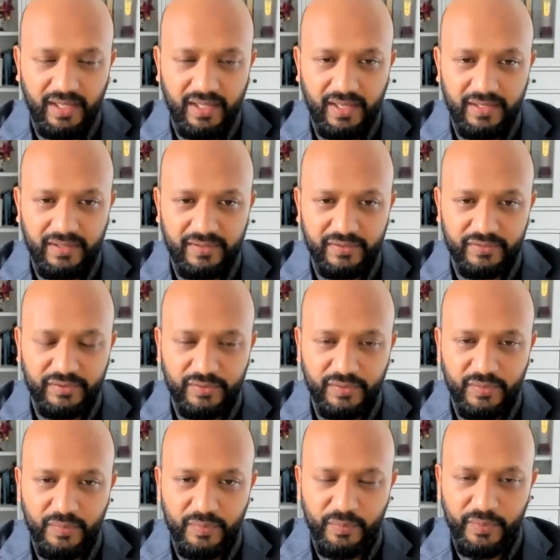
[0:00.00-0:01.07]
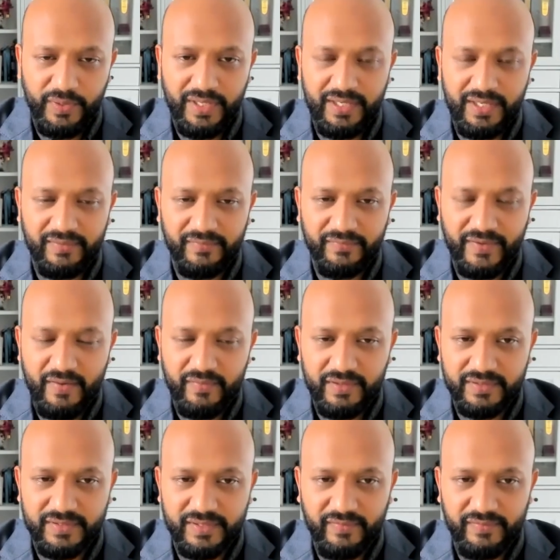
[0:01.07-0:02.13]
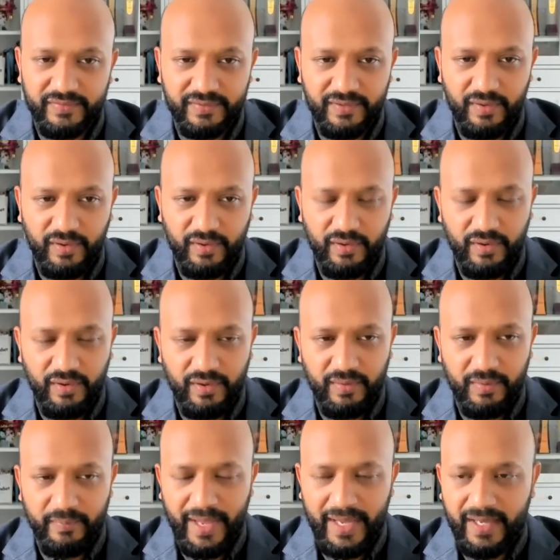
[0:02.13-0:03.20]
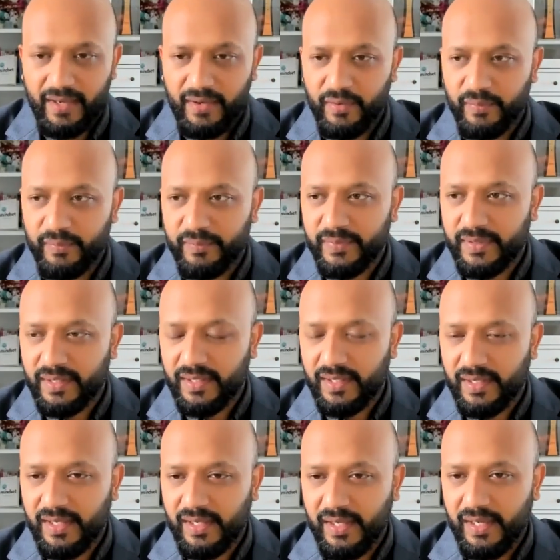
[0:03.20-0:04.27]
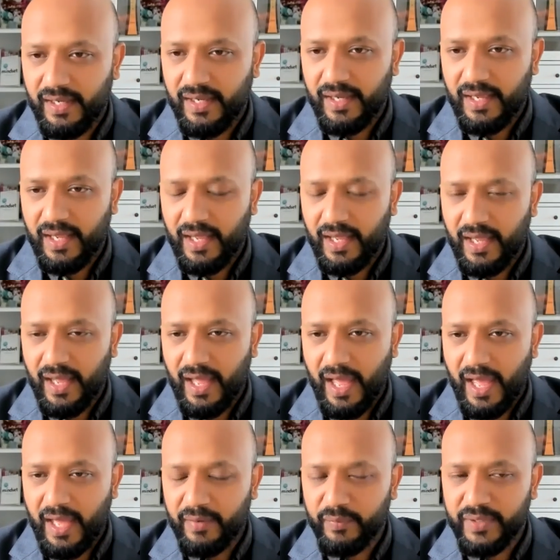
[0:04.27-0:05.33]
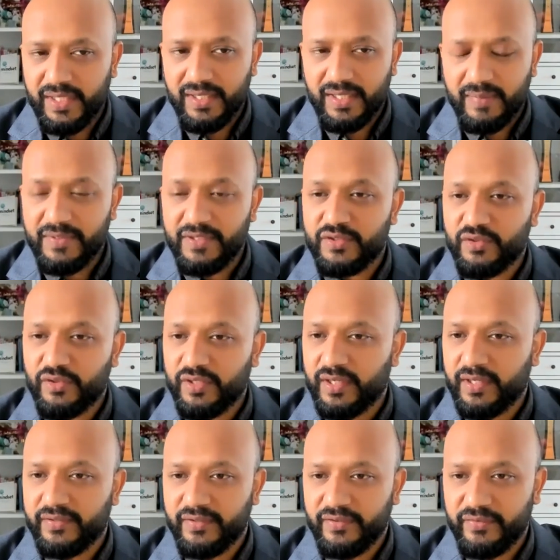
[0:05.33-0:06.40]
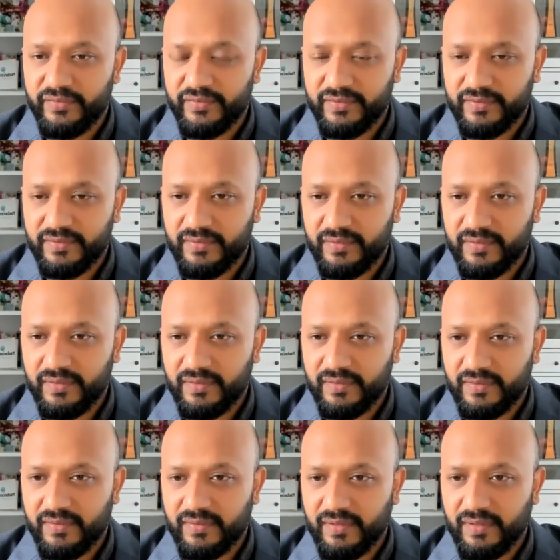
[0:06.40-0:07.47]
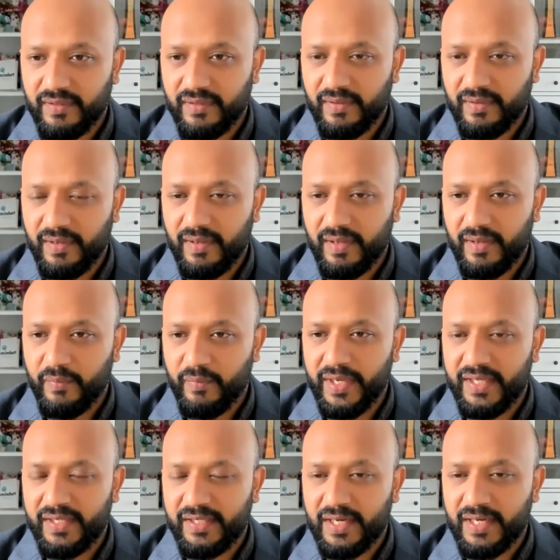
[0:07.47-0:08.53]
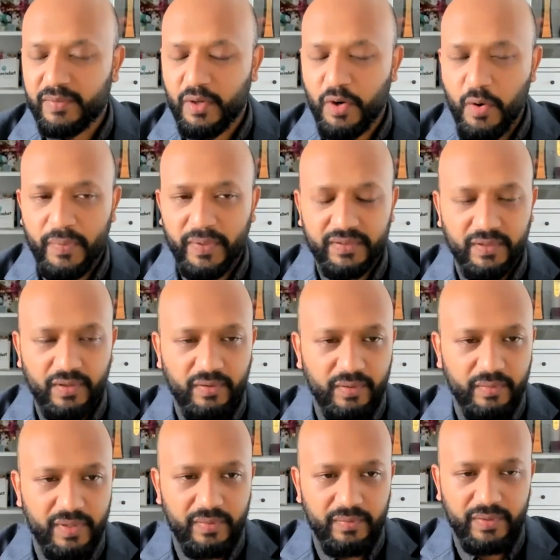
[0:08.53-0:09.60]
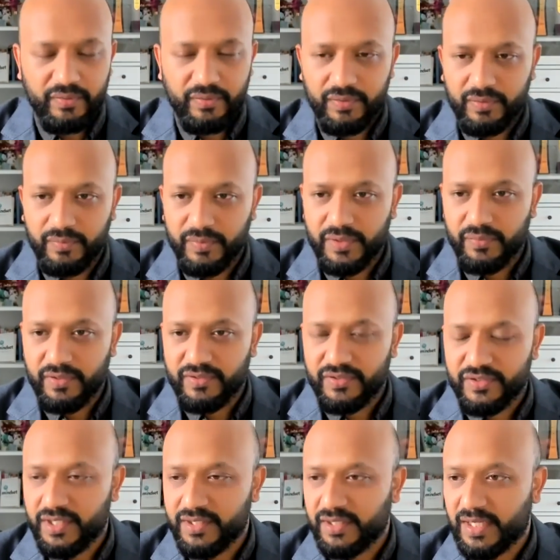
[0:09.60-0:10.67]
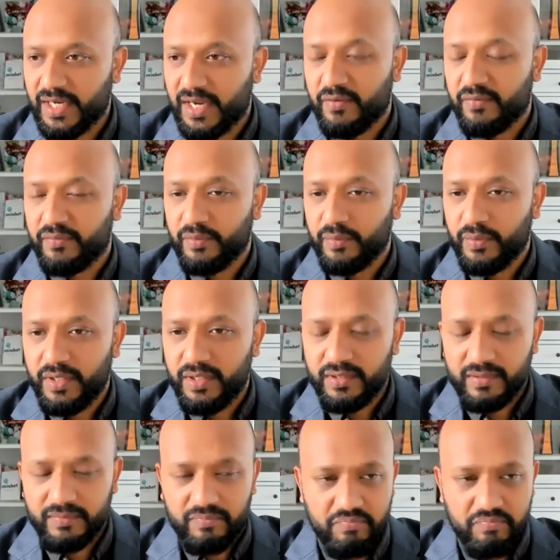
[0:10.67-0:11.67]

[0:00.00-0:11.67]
And so we found ourselves back at home, and we ended up destroying ourselves. We ended up coping the only way we could, which was shutting out the world.